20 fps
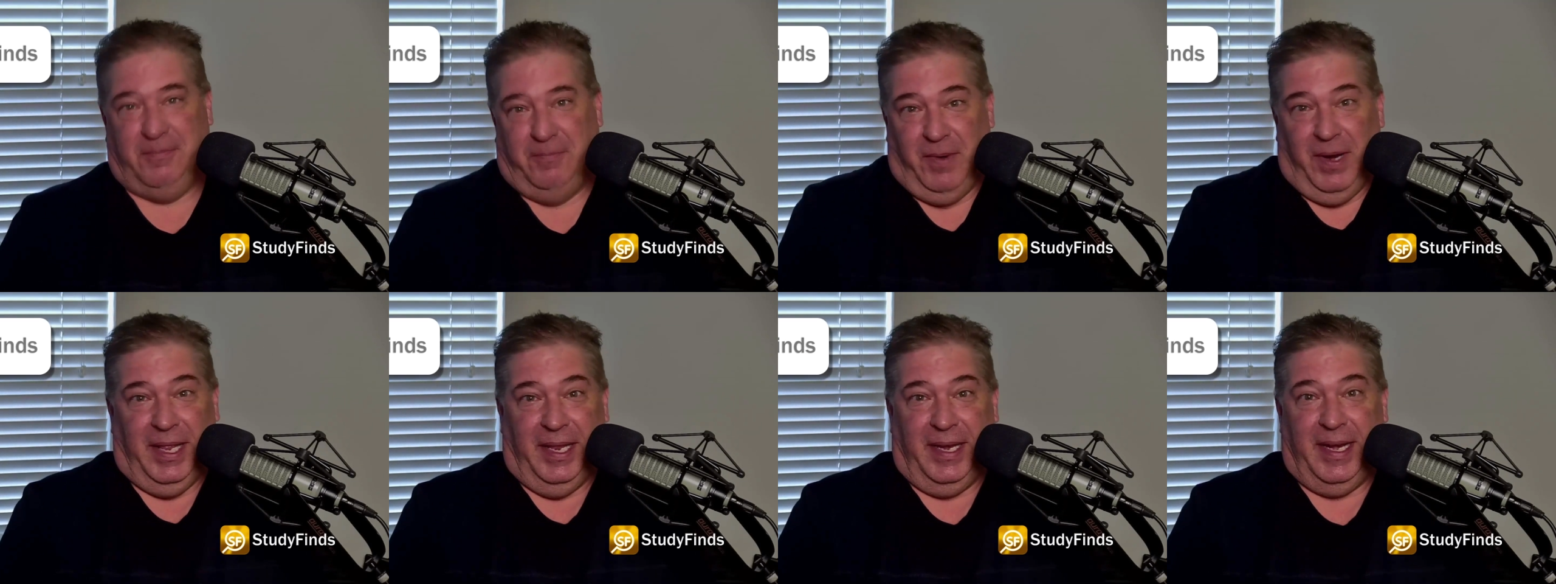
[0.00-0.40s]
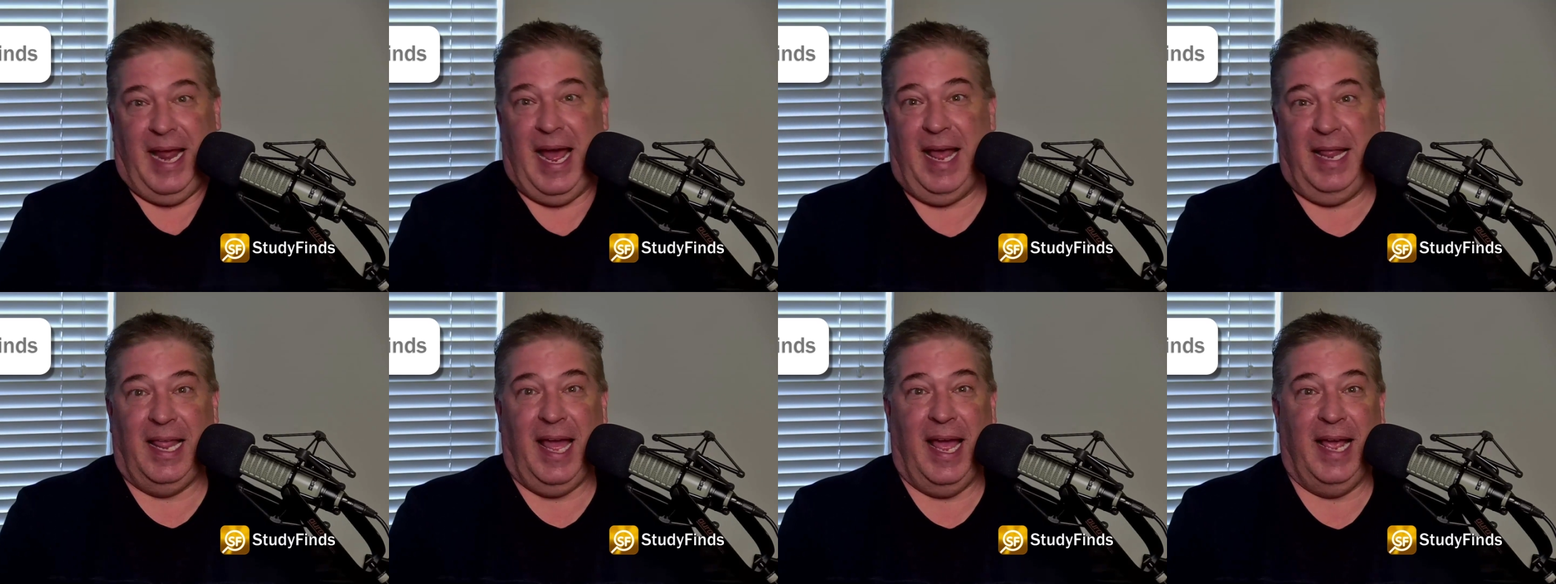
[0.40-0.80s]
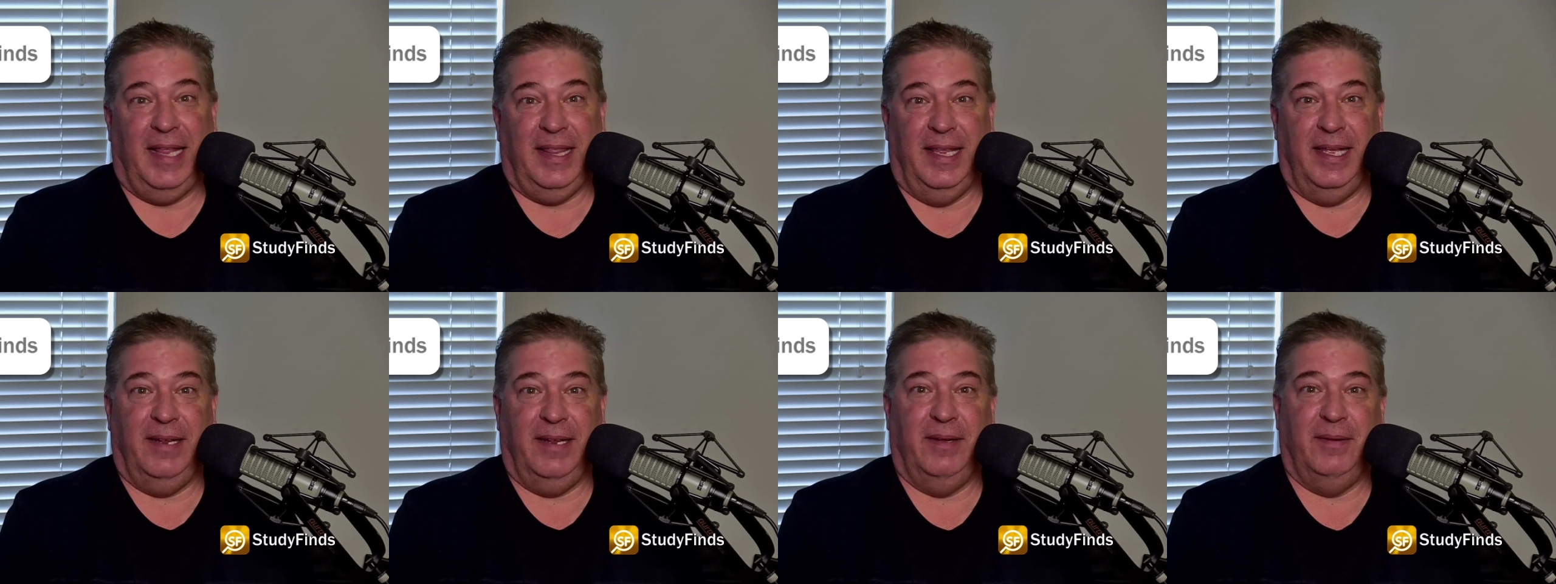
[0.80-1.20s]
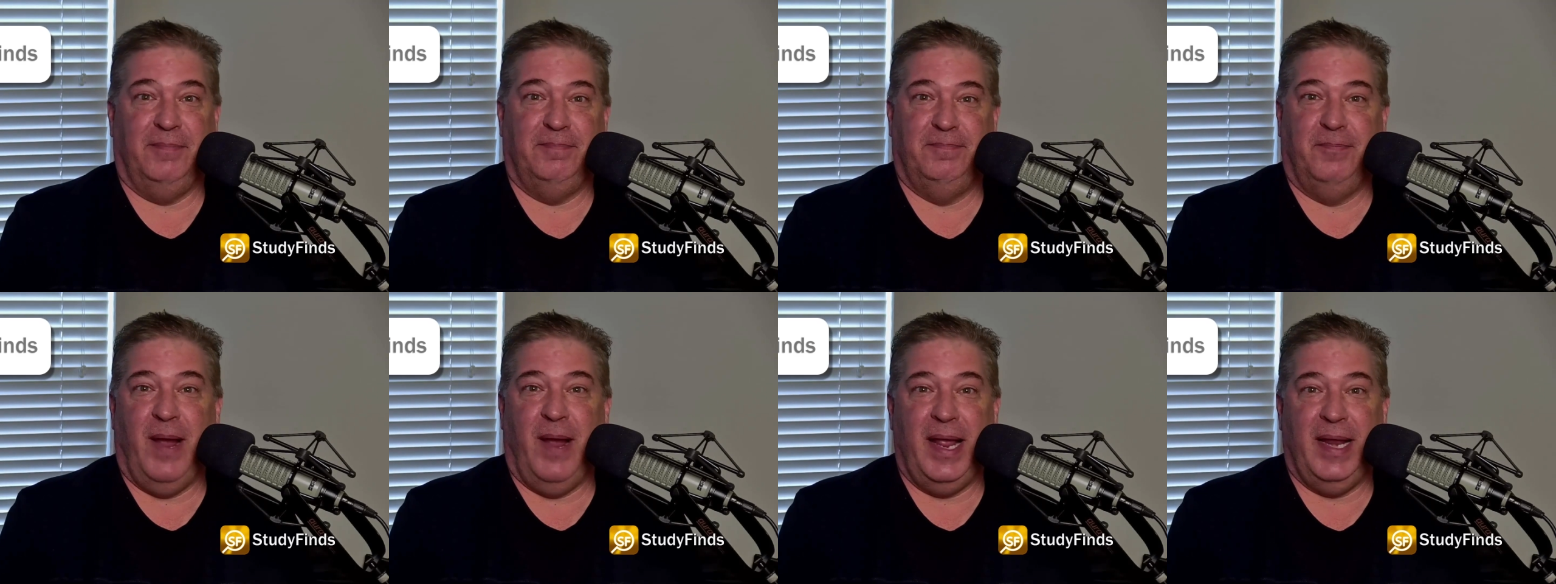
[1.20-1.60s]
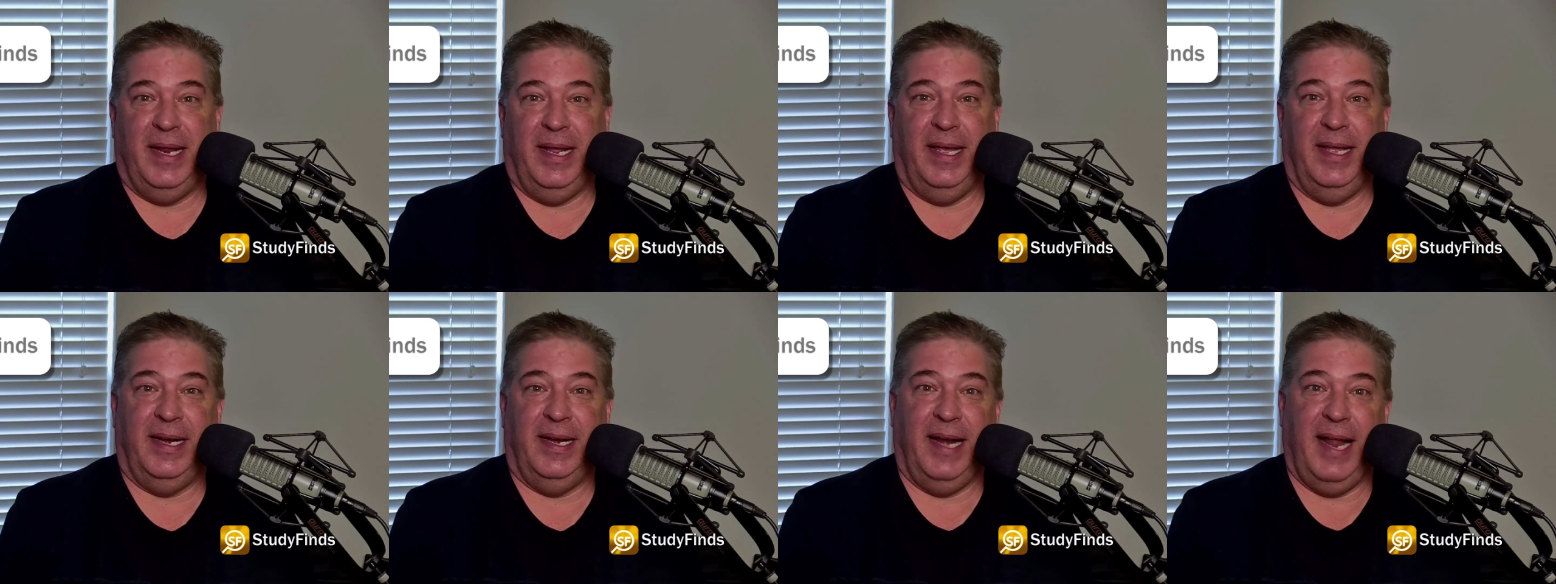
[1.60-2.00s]
really not likely a way to
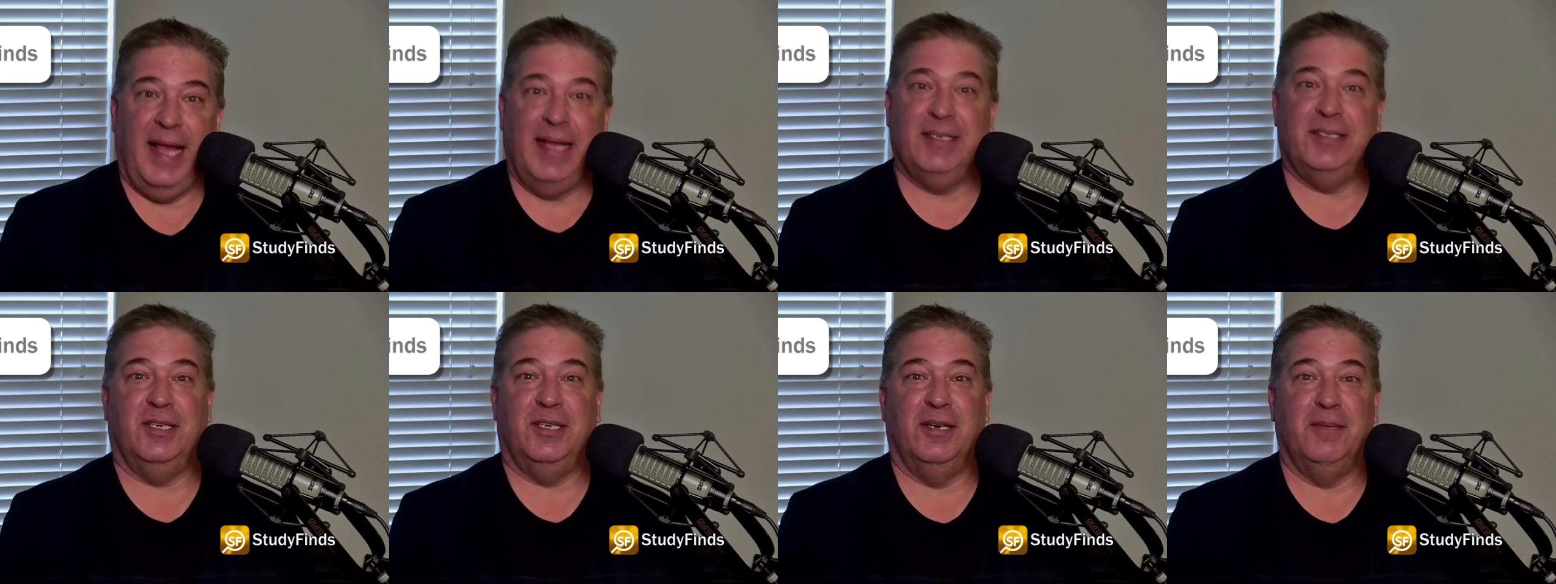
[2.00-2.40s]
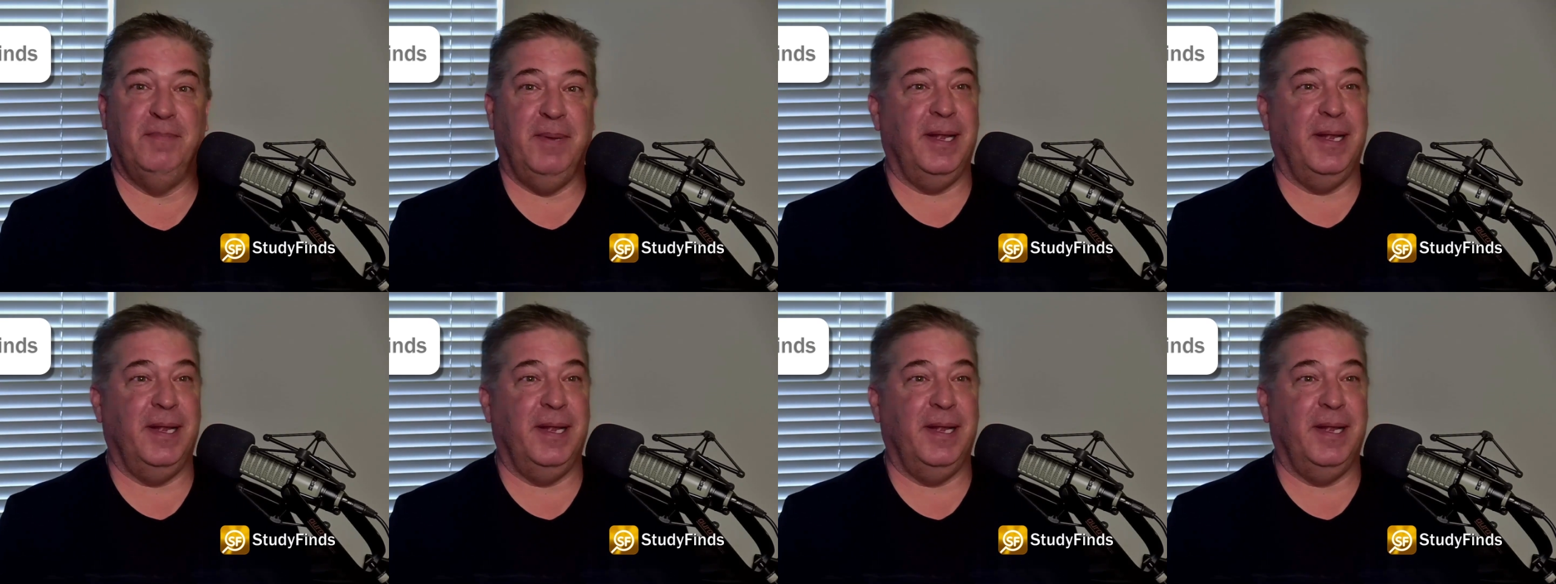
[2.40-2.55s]
get an answer,